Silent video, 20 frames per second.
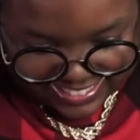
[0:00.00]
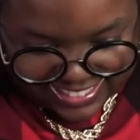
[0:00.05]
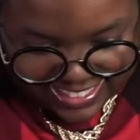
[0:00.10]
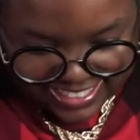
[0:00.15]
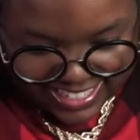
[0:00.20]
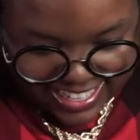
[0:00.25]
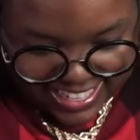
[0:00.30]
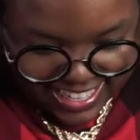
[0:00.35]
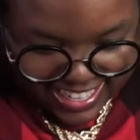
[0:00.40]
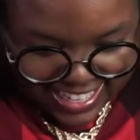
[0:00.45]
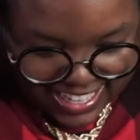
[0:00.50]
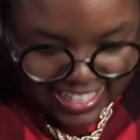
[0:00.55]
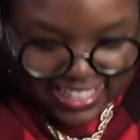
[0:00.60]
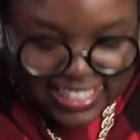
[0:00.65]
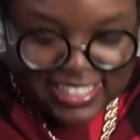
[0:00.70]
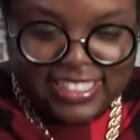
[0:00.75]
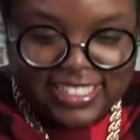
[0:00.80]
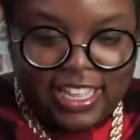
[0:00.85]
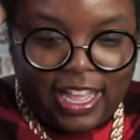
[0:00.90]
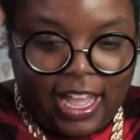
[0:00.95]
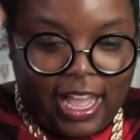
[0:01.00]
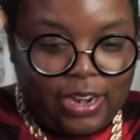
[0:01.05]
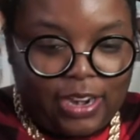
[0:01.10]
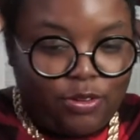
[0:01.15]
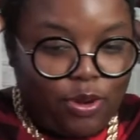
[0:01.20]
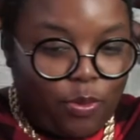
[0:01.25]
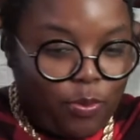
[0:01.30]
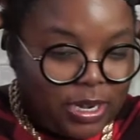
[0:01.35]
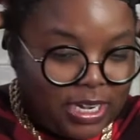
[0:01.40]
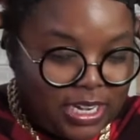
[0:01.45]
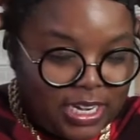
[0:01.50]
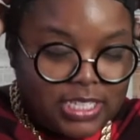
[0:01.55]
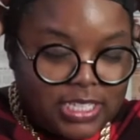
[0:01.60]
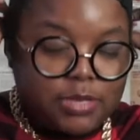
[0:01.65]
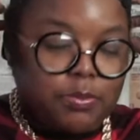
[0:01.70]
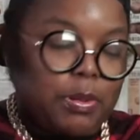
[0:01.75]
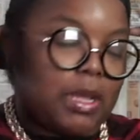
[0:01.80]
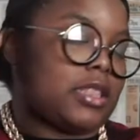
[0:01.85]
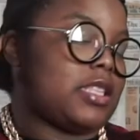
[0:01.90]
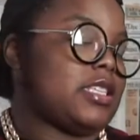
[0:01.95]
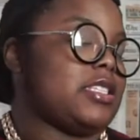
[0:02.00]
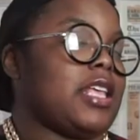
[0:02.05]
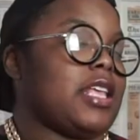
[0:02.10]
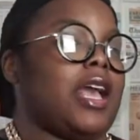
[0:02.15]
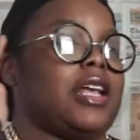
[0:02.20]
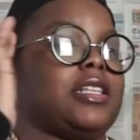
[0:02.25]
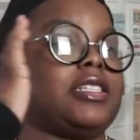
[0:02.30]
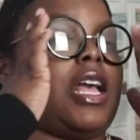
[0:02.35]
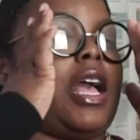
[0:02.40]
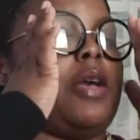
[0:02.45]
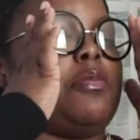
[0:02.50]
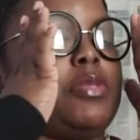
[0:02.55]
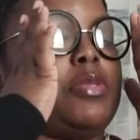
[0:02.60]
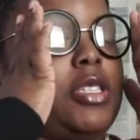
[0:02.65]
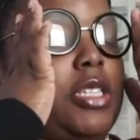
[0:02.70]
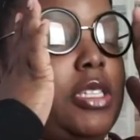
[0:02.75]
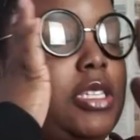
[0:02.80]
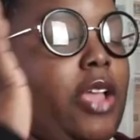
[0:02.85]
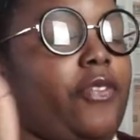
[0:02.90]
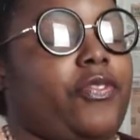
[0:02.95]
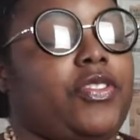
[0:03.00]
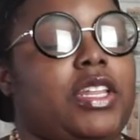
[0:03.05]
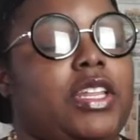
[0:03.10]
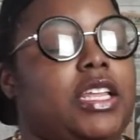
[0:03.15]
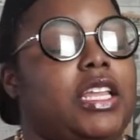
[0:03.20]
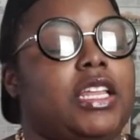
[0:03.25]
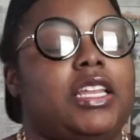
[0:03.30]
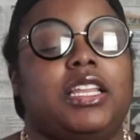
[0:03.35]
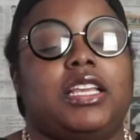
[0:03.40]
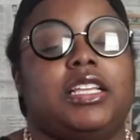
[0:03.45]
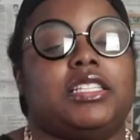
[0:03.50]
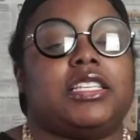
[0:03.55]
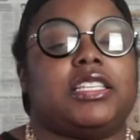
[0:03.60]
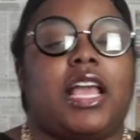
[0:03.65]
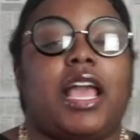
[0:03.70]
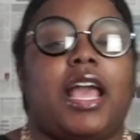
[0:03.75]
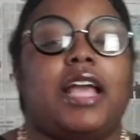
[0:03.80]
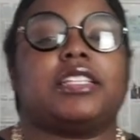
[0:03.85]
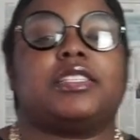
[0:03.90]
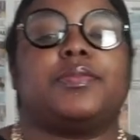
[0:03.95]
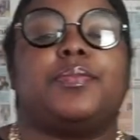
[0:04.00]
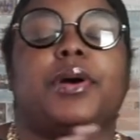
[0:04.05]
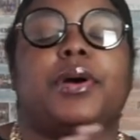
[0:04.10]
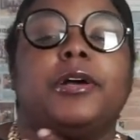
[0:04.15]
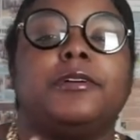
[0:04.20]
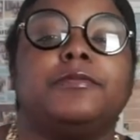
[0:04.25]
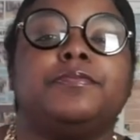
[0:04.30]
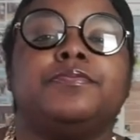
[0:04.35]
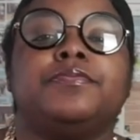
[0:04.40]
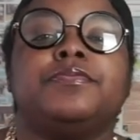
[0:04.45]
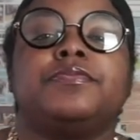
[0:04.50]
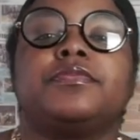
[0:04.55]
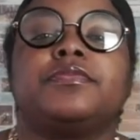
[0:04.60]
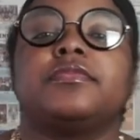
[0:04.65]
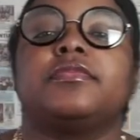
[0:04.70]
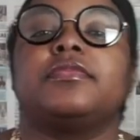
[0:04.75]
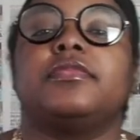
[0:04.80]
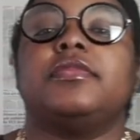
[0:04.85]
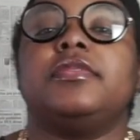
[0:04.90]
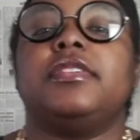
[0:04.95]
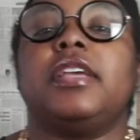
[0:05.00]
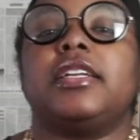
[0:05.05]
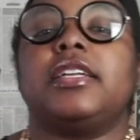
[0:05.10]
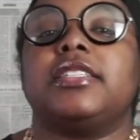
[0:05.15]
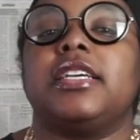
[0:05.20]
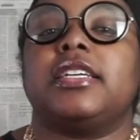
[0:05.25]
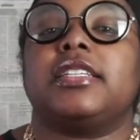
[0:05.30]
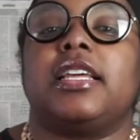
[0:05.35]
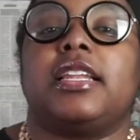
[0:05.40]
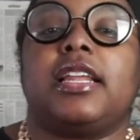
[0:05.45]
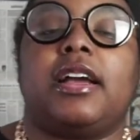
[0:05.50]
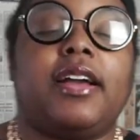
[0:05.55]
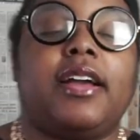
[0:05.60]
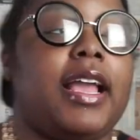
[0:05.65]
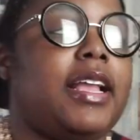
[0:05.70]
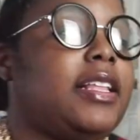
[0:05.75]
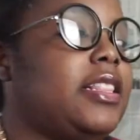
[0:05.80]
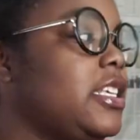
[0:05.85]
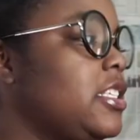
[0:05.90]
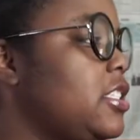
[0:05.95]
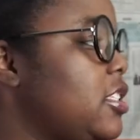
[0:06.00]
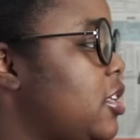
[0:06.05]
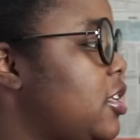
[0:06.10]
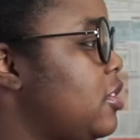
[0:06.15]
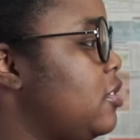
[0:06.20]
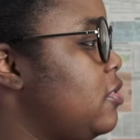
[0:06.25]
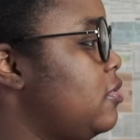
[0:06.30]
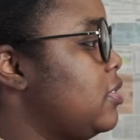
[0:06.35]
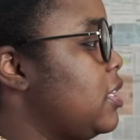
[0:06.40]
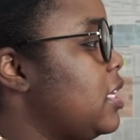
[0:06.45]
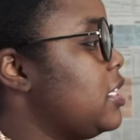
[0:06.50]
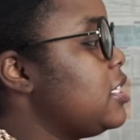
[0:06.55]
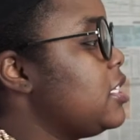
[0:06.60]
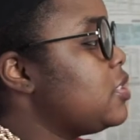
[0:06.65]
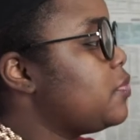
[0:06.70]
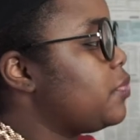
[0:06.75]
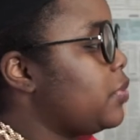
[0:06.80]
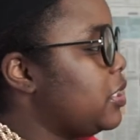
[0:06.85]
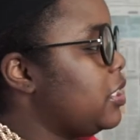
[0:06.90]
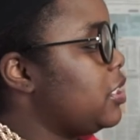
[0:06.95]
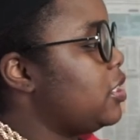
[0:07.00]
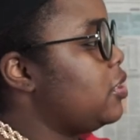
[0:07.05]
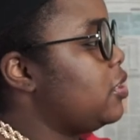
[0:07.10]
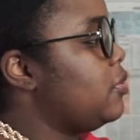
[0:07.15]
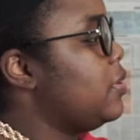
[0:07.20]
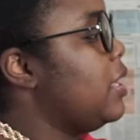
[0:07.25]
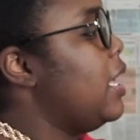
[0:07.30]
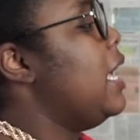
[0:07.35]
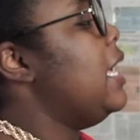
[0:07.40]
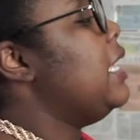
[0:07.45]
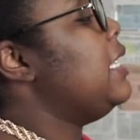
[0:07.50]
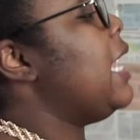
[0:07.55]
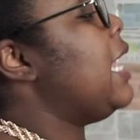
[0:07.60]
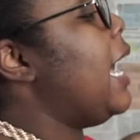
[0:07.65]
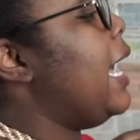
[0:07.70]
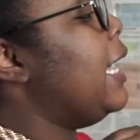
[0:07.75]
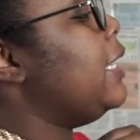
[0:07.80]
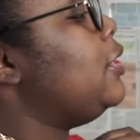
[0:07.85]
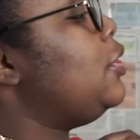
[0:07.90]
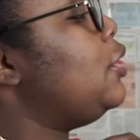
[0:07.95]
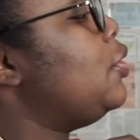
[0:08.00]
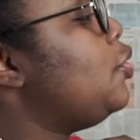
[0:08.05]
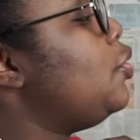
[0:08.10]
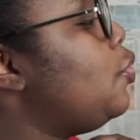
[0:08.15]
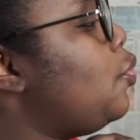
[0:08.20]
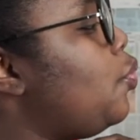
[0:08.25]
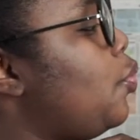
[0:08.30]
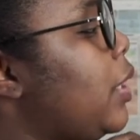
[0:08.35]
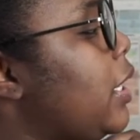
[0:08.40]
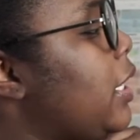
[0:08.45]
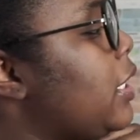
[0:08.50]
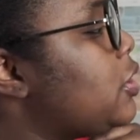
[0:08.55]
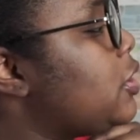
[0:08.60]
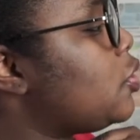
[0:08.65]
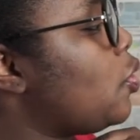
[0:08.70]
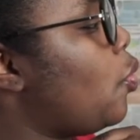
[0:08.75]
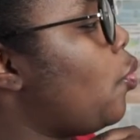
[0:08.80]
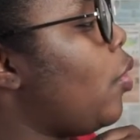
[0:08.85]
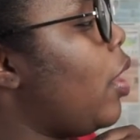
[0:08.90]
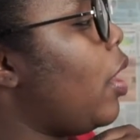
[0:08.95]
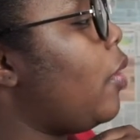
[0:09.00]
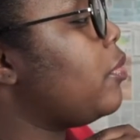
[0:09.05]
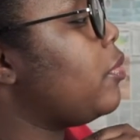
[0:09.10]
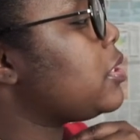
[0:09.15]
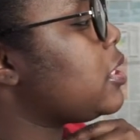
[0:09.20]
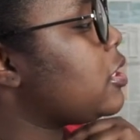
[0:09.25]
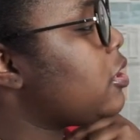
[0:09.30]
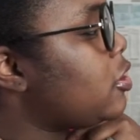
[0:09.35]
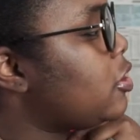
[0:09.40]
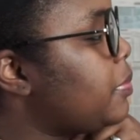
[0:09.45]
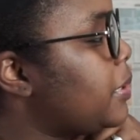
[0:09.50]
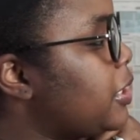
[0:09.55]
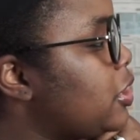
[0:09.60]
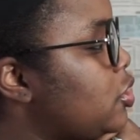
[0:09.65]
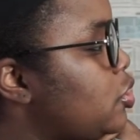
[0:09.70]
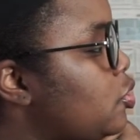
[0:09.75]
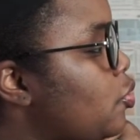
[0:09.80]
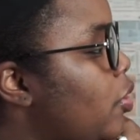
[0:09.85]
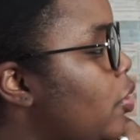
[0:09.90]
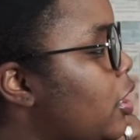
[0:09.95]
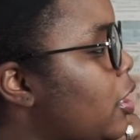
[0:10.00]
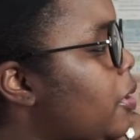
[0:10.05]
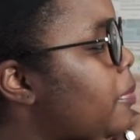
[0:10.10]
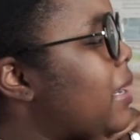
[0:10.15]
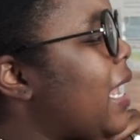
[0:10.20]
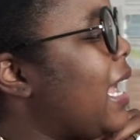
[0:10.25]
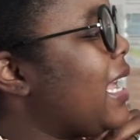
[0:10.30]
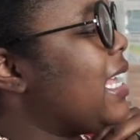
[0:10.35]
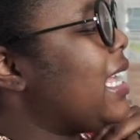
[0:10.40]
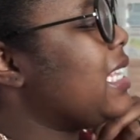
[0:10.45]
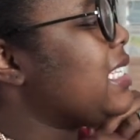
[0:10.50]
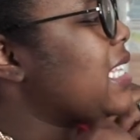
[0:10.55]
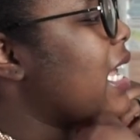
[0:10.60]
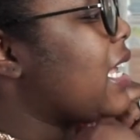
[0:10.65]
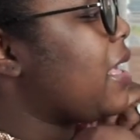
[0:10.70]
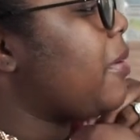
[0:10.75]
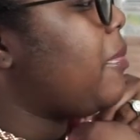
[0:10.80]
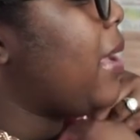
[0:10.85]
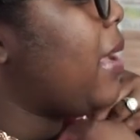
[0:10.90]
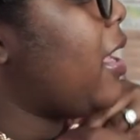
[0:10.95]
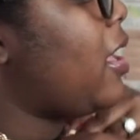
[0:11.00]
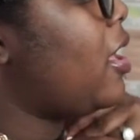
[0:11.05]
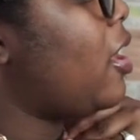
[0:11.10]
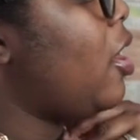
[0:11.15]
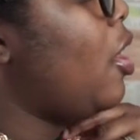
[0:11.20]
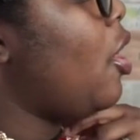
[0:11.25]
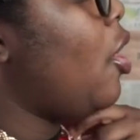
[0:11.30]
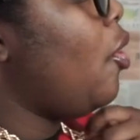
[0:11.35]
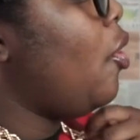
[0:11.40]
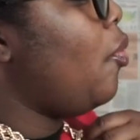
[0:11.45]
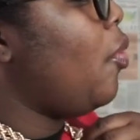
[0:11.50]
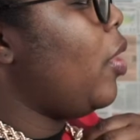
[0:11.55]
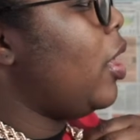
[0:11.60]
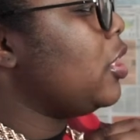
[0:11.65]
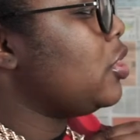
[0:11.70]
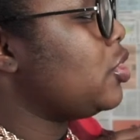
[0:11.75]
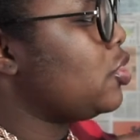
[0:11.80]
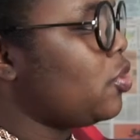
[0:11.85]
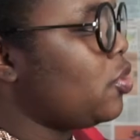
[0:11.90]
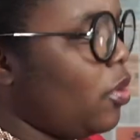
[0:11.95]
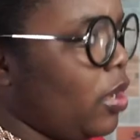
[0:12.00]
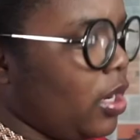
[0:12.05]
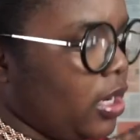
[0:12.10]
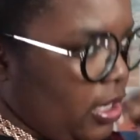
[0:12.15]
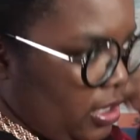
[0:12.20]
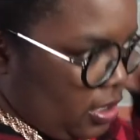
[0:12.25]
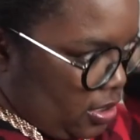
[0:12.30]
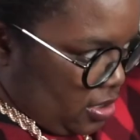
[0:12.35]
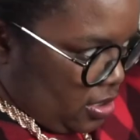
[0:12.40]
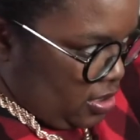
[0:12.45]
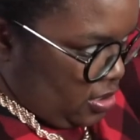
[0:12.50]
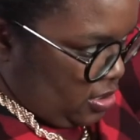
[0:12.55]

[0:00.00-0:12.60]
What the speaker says: Yeah, I don't know what it is about these hats. I'm definitely getting into hats, but y'all check that out. Ain't this cute? This is really cute. Now, I do wish one was a little bit shorter, but I guess I could make one shorter.